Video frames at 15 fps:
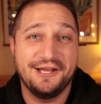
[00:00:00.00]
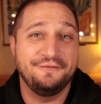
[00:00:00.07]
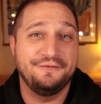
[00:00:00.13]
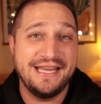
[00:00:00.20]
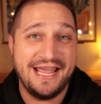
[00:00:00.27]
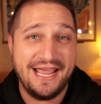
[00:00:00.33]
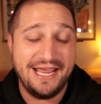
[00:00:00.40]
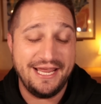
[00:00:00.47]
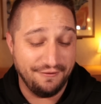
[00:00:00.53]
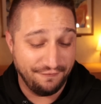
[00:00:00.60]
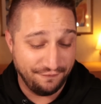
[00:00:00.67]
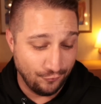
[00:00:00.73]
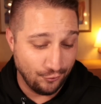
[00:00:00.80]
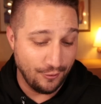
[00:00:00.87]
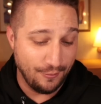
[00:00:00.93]
of day
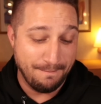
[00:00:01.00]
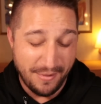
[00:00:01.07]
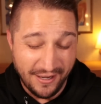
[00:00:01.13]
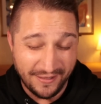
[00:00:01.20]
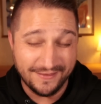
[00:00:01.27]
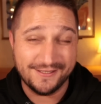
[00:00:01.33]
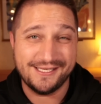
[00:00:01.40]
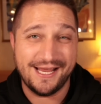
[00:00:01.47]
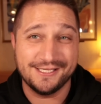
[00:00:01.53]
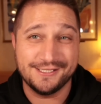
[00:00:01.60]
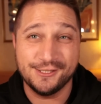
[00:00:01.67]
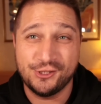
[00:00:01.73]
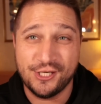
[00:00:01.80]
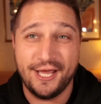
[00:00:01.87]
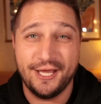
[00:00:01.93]
for months as a
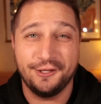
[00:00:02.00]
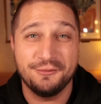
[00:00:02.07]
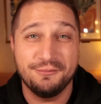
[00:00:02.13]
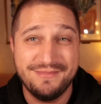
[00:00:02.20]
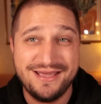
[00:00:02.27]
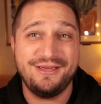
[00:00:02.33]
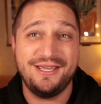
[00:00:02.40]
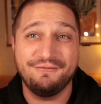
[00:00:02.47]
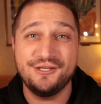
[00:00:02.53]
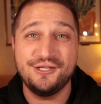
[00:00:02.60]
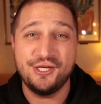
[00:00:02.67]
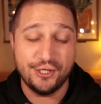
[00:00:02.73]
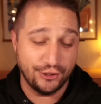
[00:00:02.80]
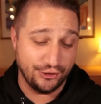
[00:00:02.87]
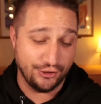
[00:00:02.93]
child, maybe even
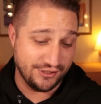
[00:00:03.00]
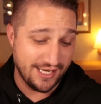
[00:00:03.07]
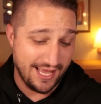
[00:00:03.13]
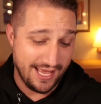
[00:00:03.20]
years.